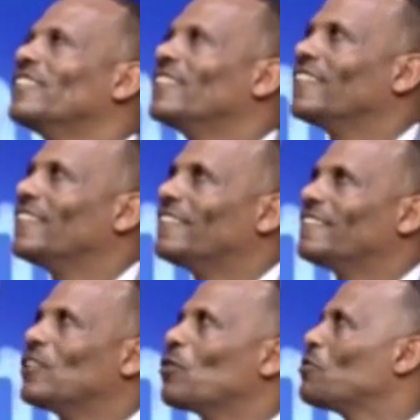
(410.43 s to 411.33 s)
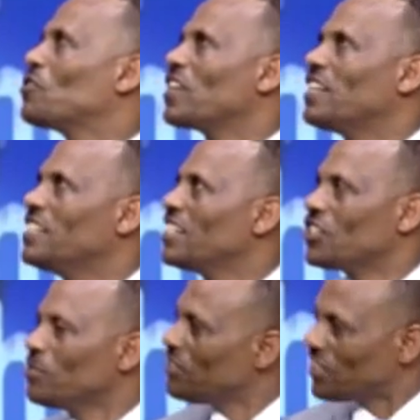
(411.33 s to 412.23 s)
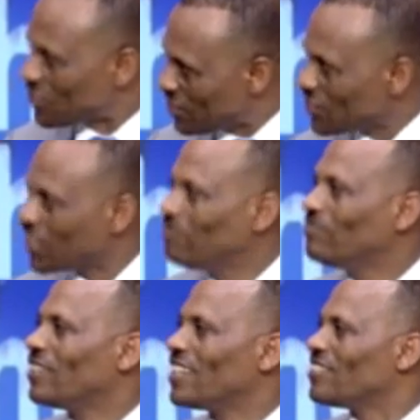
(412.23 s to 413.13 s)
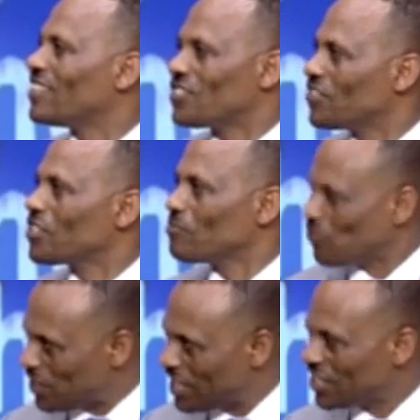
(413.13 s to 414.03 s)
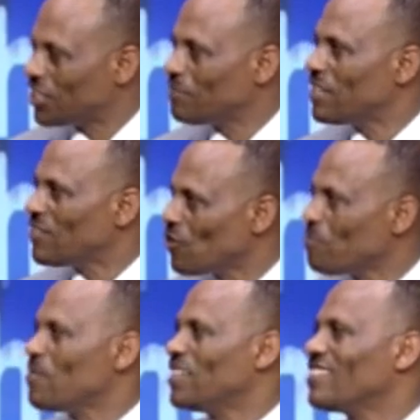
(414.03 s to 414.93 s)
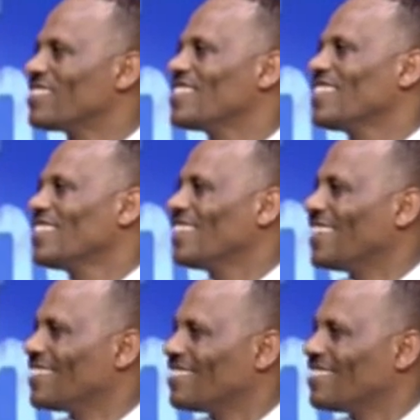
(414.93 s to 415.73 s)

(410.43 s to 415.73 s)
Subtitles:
And when we say leadership, it's a system, and the system of leadership development and the